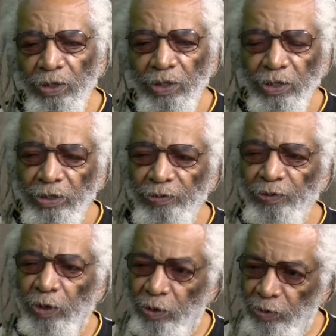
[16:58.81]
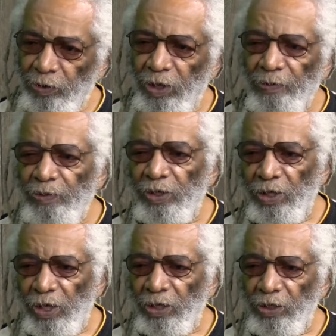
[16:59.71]
is for her to have been
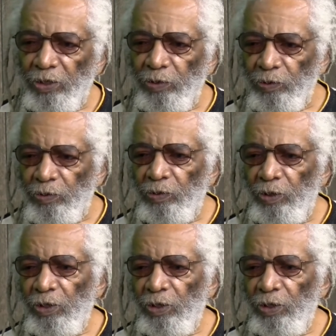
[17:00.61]
elected to